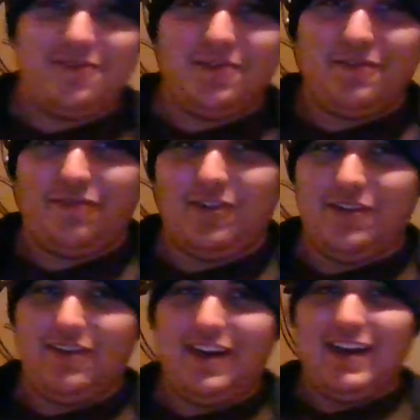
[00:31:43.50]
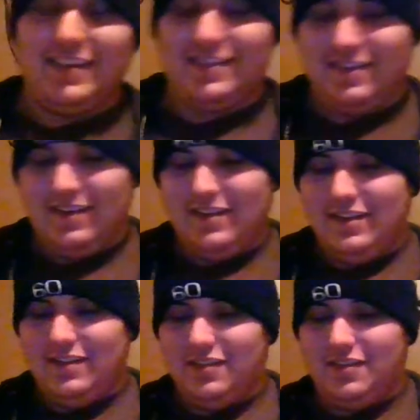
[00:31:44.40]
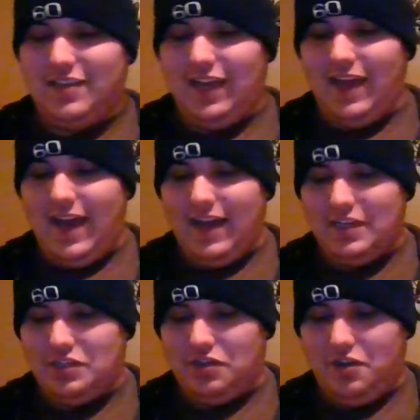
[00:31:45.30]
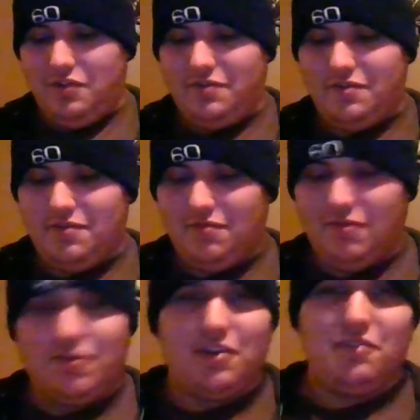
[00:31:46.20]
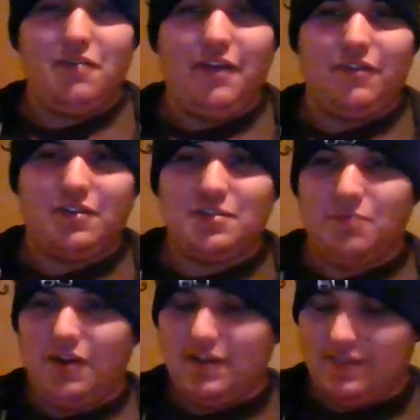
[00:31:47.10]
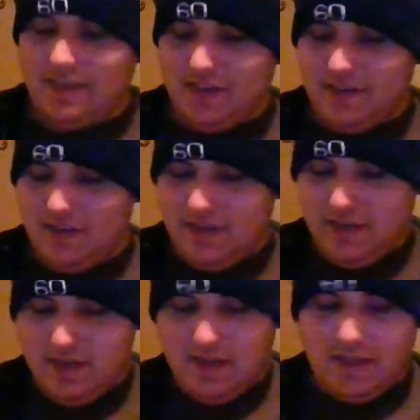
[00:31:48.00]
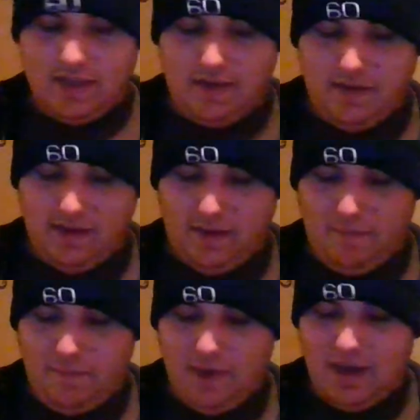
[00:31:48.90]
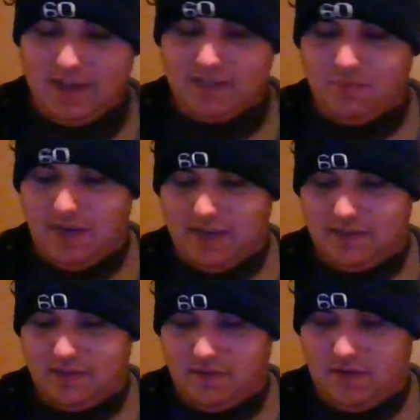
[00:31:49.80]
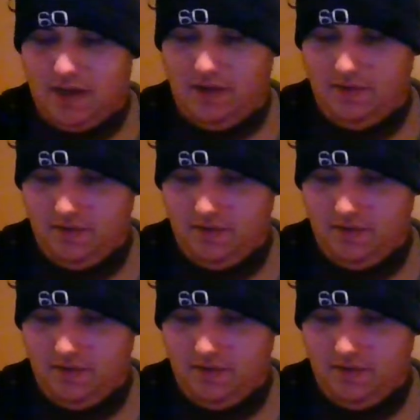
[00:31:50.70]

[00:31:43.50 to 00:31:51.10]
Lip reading: one for you guys. So say Astro or whoever spawns in like a boss monster, right?